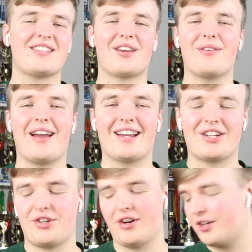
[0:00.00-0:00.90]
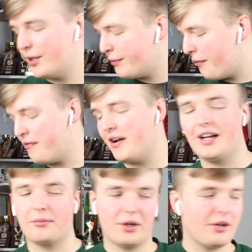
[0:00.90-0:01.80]
so extra. I'd have a
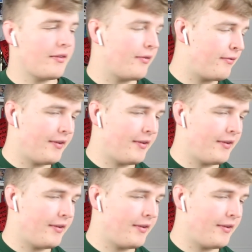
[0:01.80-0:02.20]
fan. Why don't I have a